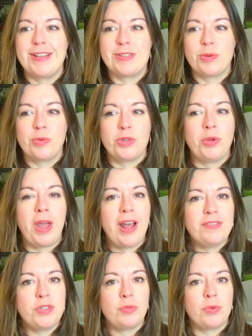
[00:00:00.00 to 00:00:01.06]
So you
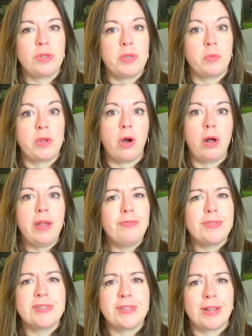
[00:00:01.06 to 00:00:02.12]
have to really, we all
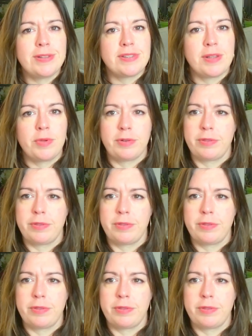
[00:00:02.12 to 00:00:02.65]
have the sun somewhere.